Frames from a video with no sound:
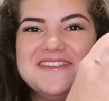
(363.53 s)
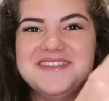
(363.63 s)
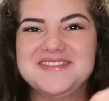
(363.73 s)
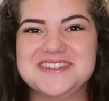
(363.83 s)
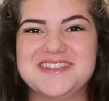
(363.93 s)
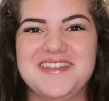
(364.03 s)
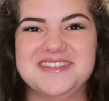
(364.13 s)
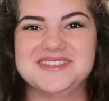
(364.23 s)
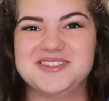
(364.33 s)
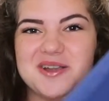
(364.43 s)
We've just got
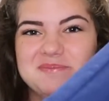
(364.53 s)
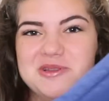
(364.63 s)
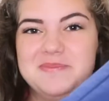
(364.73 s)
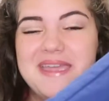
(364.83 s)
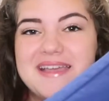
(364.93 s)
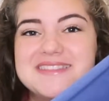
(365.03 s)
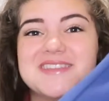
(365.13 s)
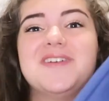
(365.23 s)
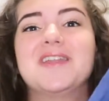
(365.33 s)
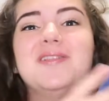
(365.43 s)
these dark blue pants.
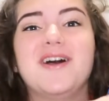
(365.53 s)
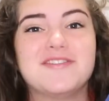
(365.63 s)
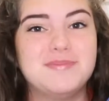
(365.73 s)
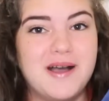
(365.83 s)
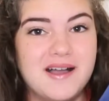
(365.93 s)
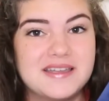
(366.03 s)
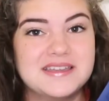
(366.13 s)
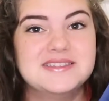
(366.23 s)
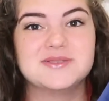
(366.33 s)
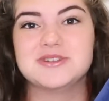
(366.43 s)
They've got a lot of
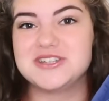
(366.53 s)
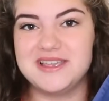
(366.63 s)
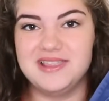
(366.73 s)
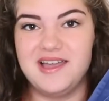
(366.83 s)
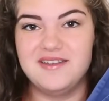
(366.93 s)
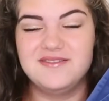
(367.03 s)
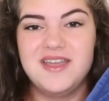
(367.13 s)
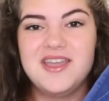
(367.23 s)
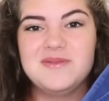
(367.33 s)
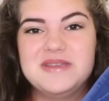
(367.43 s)
pockets, which I love,
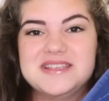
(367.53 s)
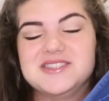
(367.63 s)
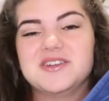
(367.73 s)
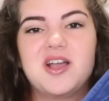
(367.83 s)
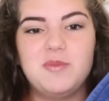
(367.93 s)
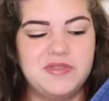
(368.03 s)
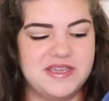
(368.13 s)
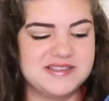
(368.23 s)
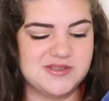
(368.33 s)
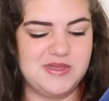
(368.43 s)
because there are a couple
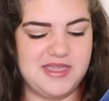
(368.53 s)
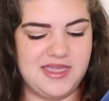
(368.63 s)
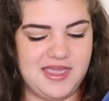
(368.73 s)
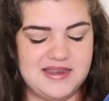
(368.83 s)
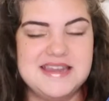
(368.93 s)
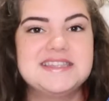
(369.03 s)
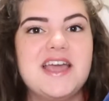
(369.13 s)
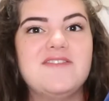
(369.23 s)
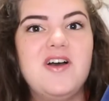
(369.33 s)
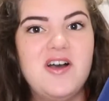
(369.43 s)
things that we need to
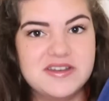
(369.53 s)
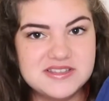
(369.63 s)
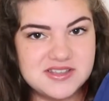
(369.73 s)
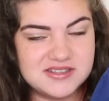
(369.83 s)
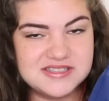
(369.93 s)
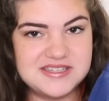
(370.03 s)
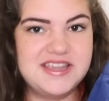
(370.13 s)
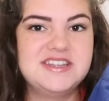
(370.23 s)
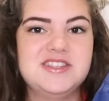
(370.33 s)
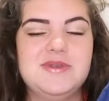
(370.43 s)
have on us on
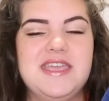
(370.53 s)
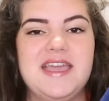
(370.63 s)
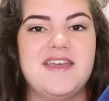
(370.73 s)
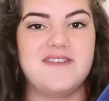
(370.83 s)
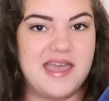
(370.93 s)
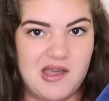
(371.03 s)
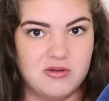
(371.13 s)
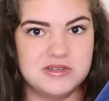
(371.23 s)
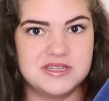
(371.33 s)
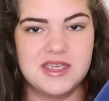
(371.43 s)
stage that we can't have
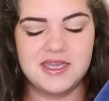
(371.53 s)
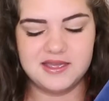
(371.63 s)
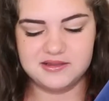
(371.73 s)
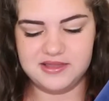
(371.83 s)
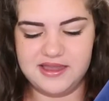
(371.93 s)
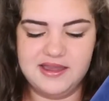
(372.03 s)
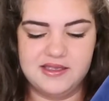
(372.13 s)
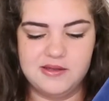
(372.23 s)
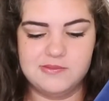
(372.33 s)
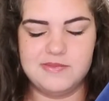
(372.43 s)
out.
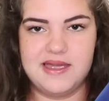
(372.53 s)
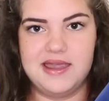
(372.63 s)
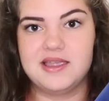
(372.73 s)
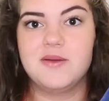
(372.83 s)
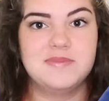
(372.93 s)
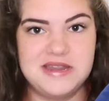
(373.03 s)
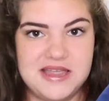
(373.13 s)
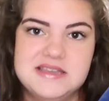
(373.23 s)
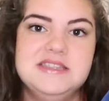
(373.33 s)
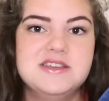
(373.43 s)
Like my company
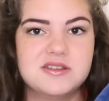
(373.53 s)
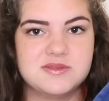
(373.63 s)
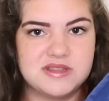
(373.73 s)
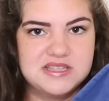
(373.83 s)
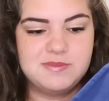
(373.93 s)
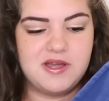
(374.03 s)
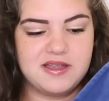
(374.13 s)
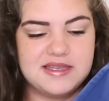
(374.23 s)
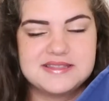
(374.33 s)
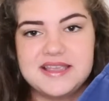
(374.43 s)
ID goes in one of these
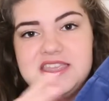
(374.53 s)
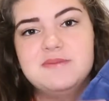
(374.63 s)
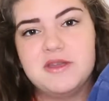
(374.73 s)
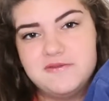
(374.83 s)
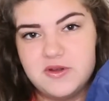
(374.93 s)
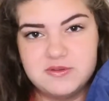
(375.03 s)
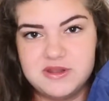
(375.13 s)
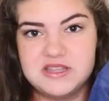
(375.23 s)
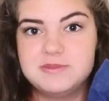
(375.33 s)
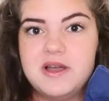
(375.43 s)
pockets. I keep my phone in
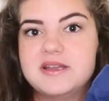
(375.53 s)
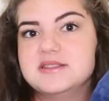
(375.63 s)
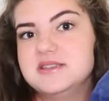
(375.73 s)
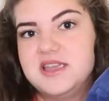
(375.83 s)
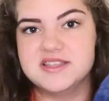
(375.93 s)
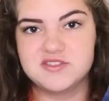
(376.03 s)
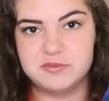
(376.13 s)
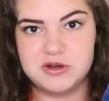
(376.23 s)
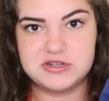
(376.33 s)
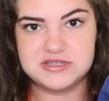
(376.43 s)
one of these pockets in case of
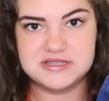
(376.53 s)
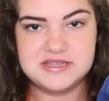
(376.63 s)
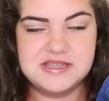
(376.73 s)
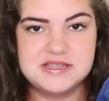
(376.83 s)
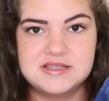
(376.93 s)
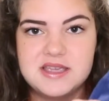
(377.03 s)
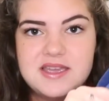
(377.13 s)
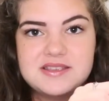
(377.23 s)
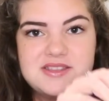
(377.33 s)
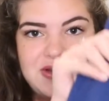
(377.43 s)
emergencies.
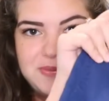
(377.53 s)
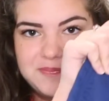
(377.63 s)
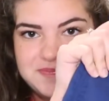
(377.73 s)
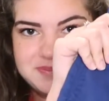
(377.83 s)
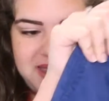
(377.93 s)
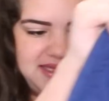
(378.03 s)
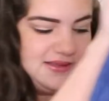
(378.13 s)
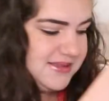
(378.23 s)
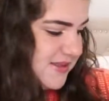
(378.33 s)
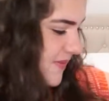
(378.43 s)
So
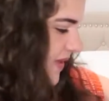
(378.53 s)
pants.